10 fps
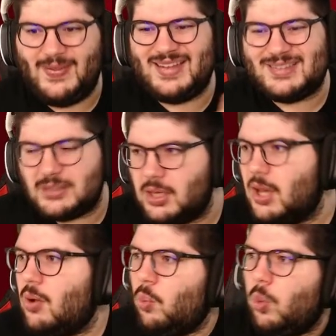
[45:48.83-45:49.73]
That's
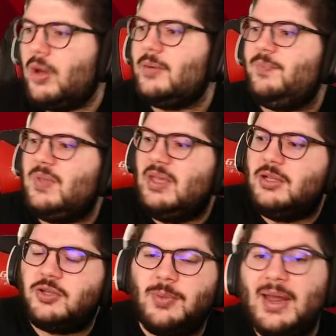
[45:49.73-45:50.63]
what
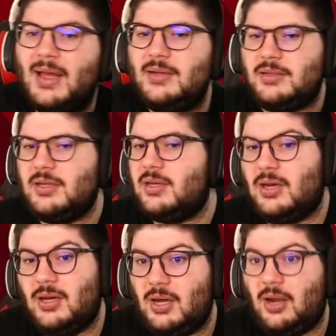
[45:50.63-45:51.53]
Inter Milan did
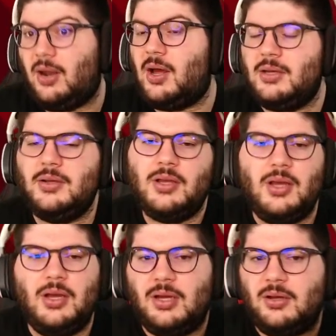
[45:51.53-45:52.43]
a lot
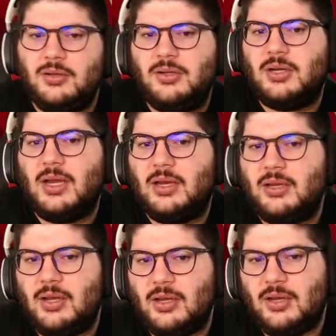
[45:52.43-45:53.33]
under
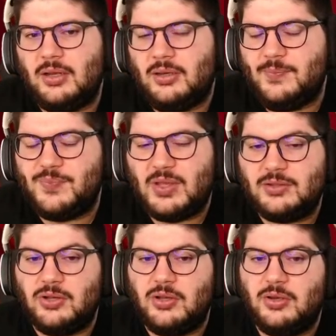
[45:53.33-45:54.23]

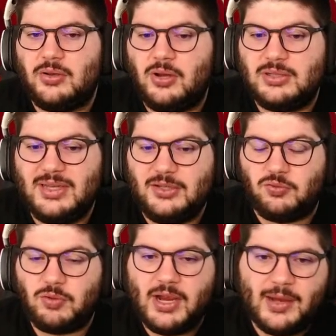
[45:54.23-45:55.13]
Antonio Conte's
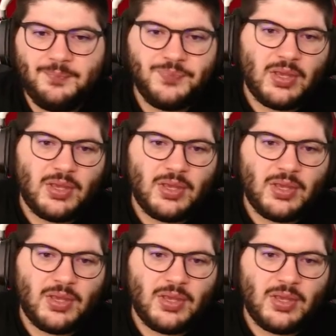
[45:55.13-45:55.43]
reign.